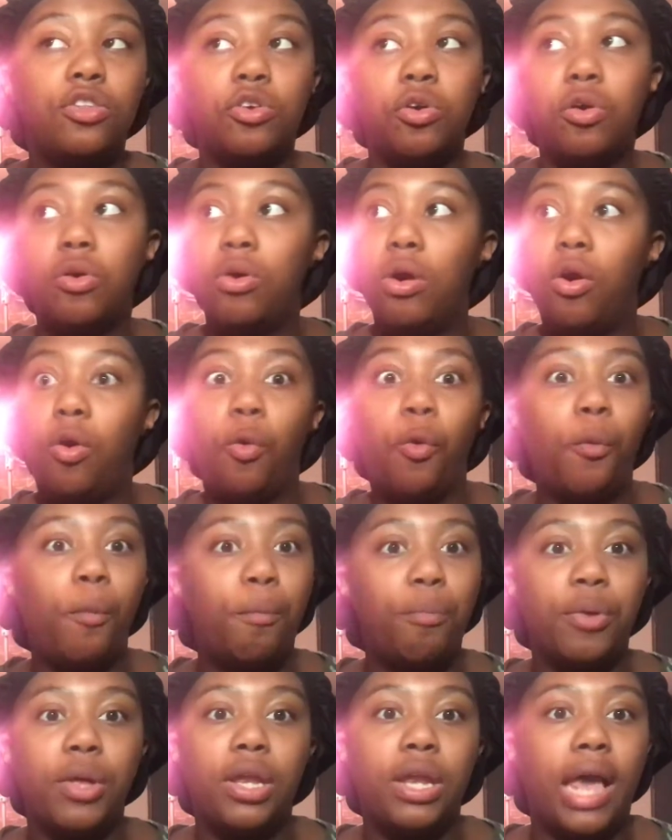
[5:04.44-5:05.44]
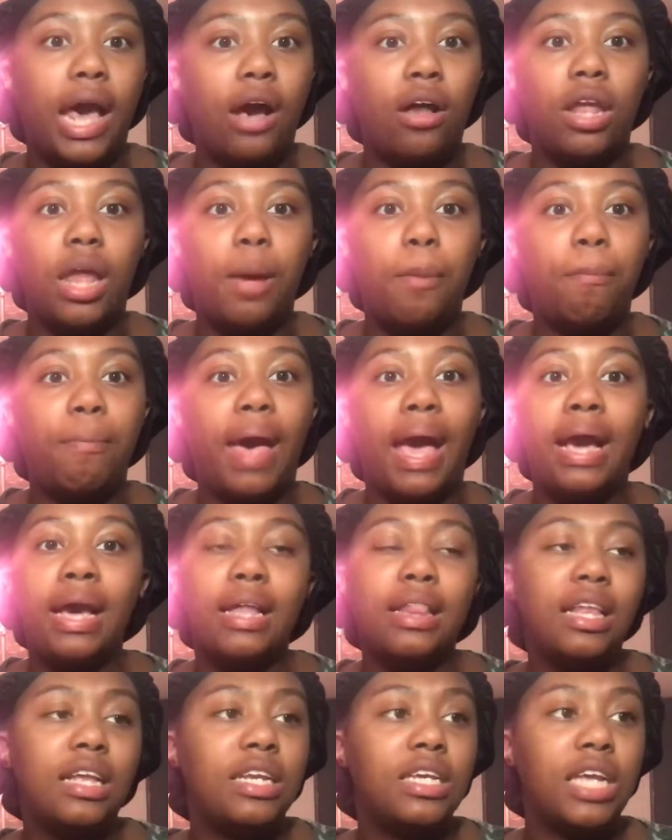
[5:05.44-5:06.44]
so open. Like back
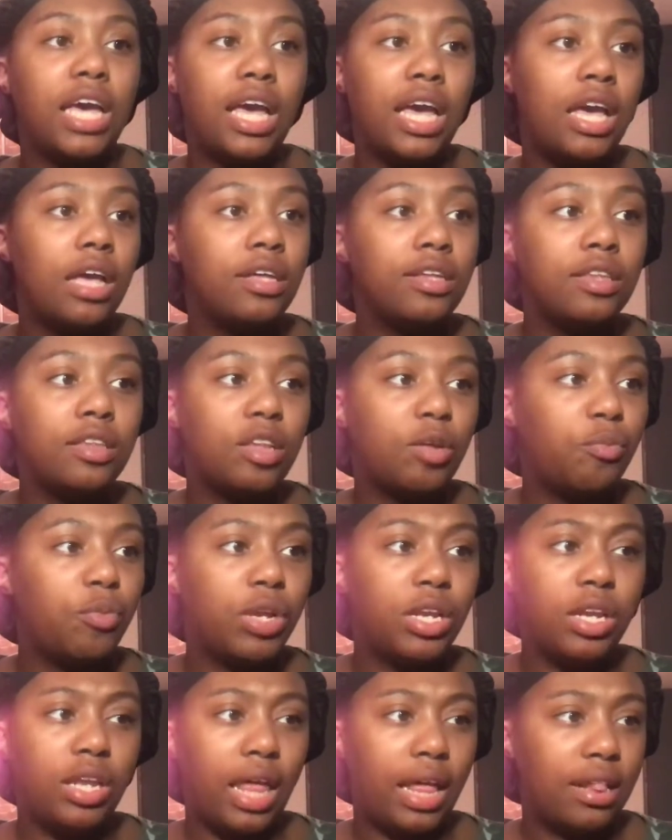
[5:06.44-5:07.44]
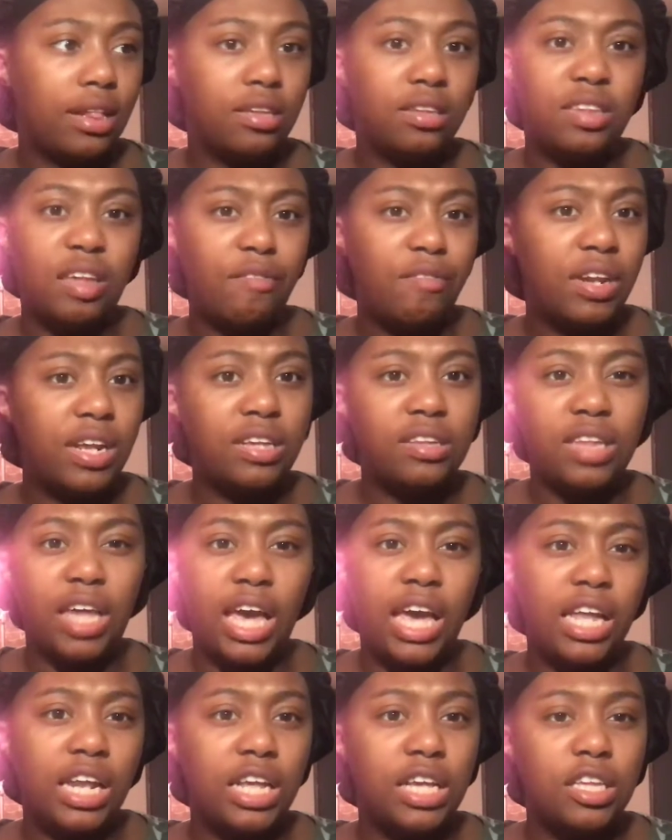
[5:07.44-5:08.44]
in the day, when like the 70s,
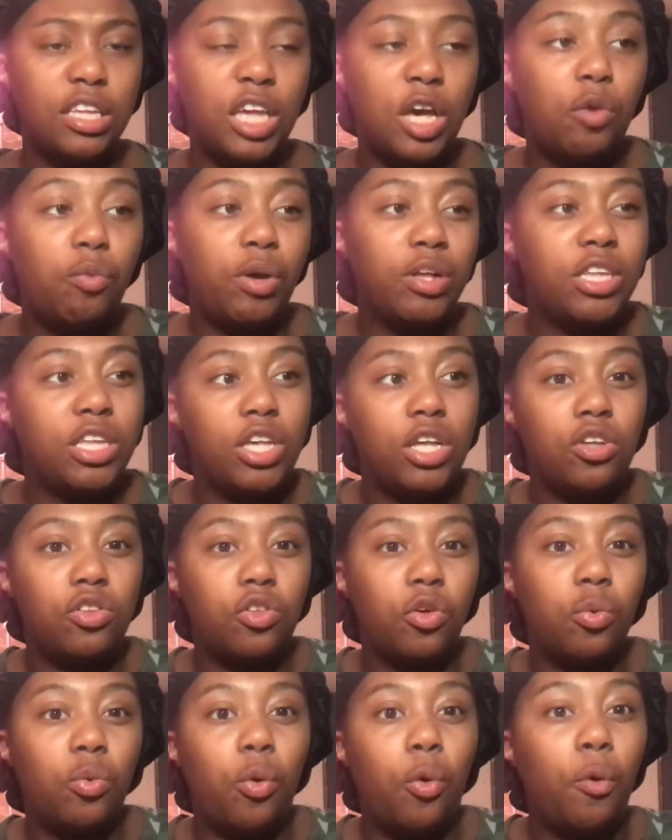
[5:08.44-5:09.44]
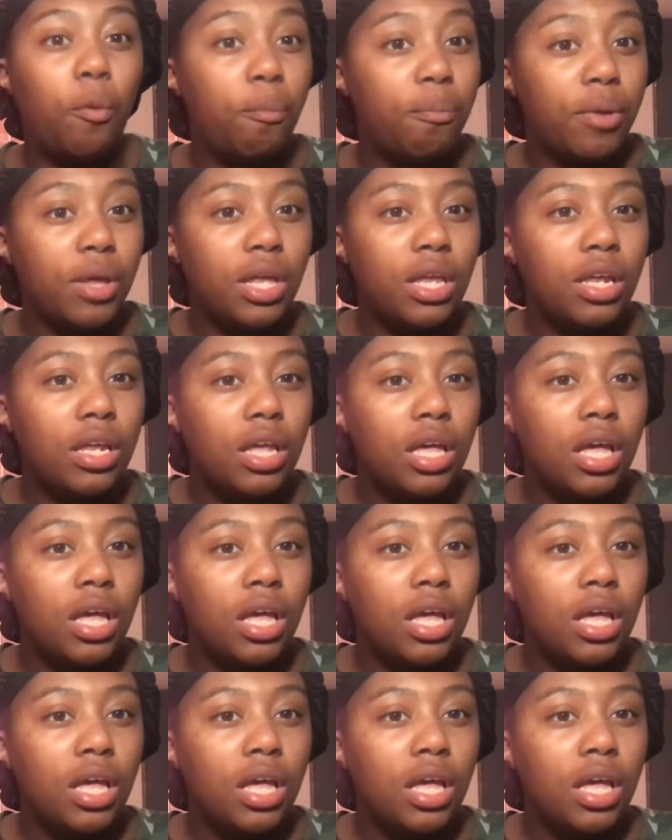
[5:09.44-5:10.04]
80s, it wasn't so open.